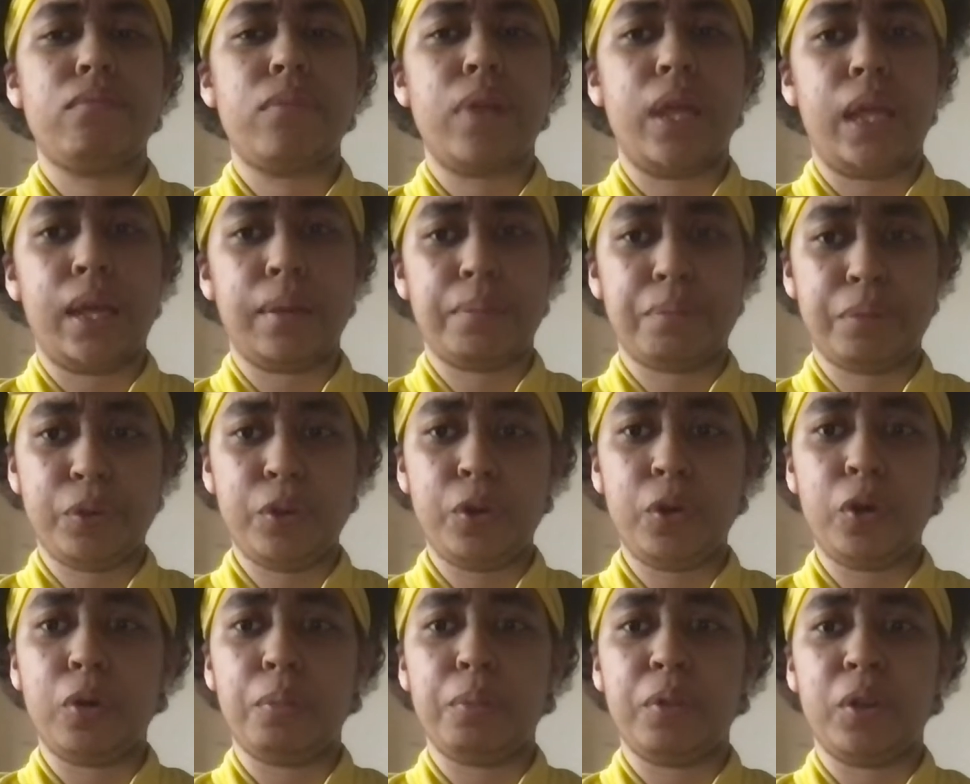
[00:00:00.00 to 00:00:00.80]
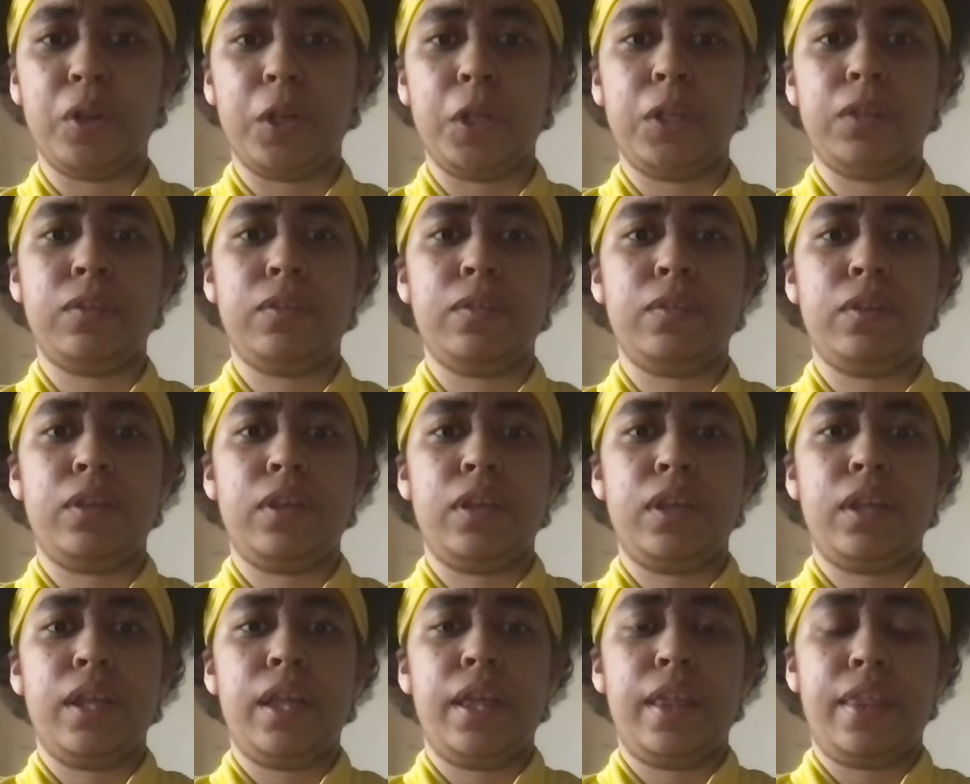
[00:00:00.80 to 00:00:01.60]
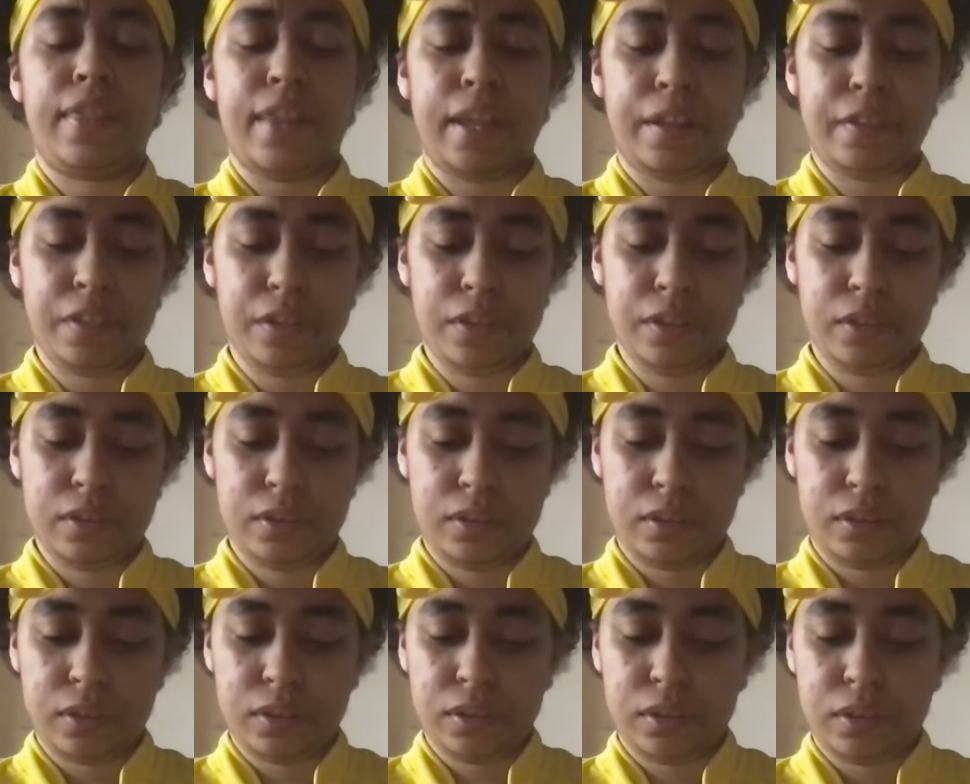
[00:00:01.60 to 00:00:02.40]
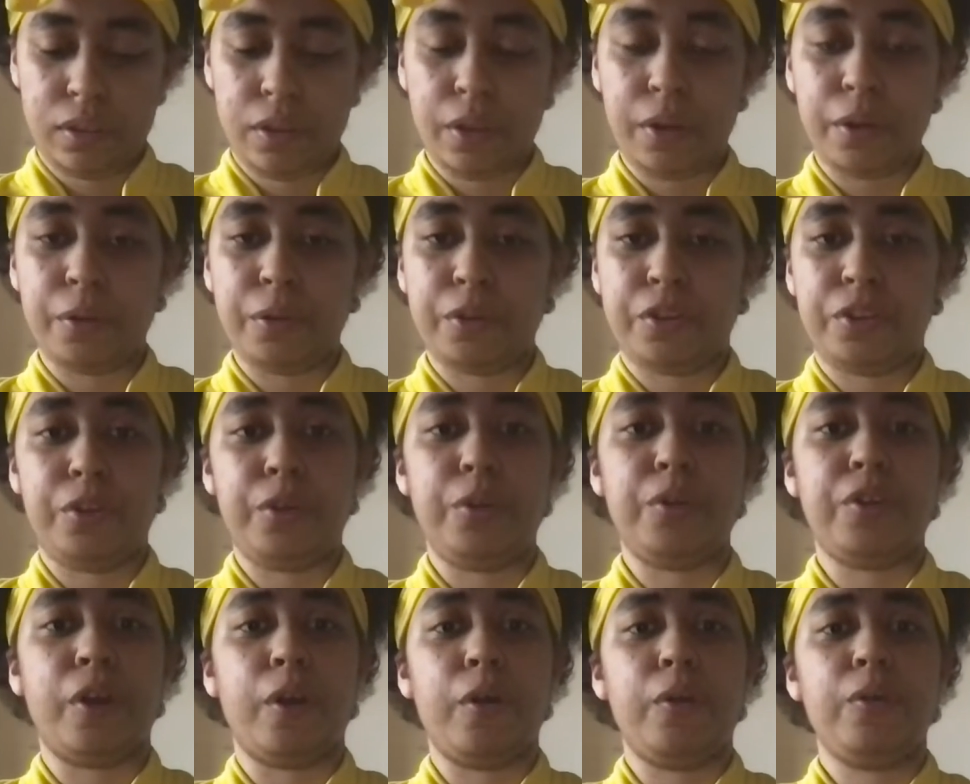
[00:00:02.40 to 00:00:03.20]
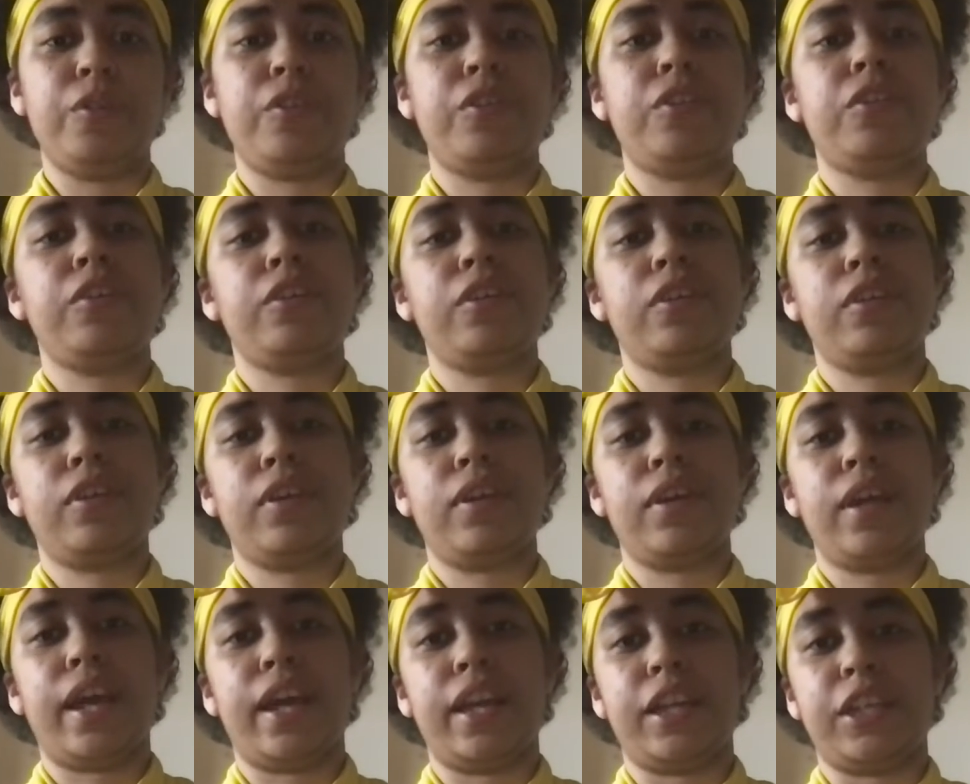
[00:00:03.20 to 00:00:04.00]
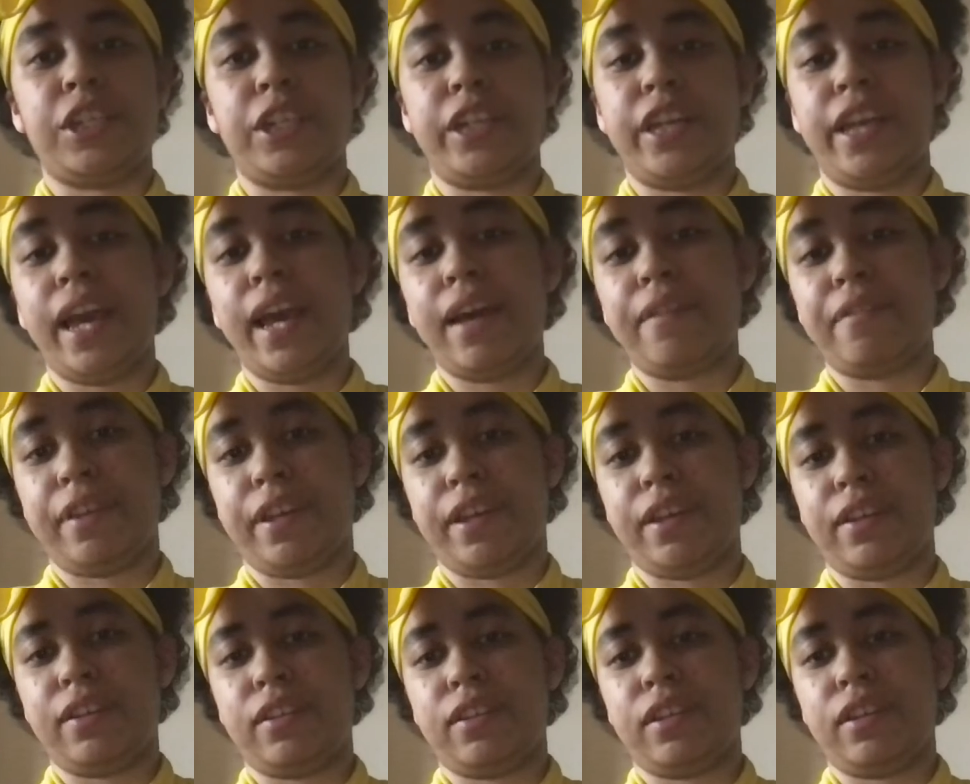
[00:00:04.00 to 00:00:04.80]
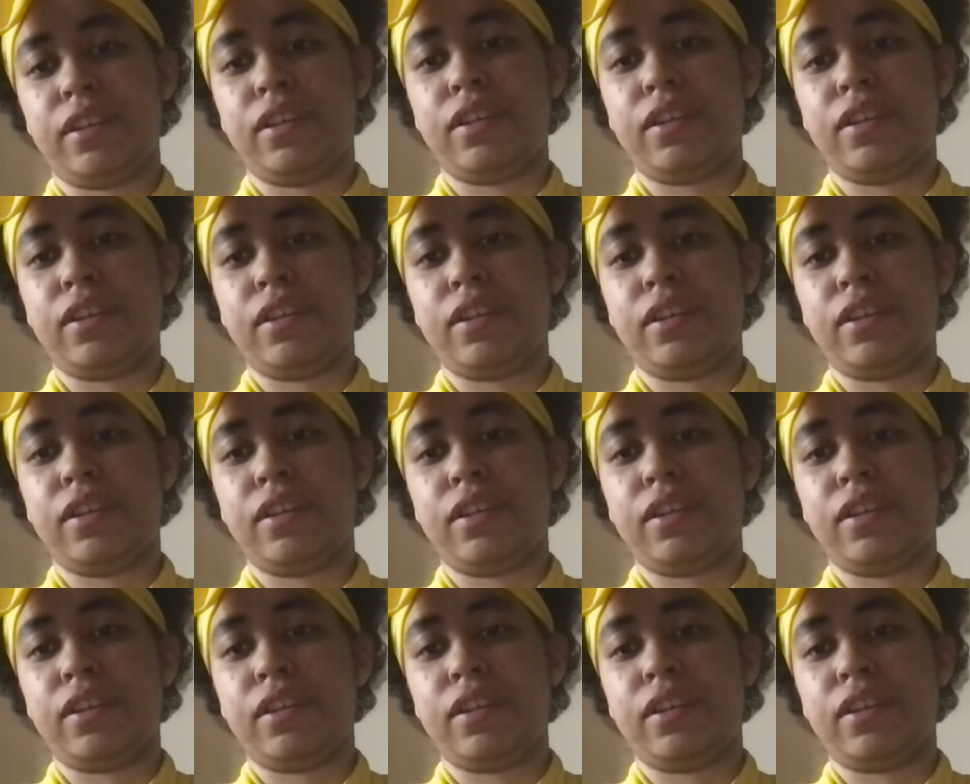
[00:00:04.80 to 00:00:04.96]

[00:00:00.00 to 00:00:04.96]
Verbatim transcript: abnormal than those who don't actually have it.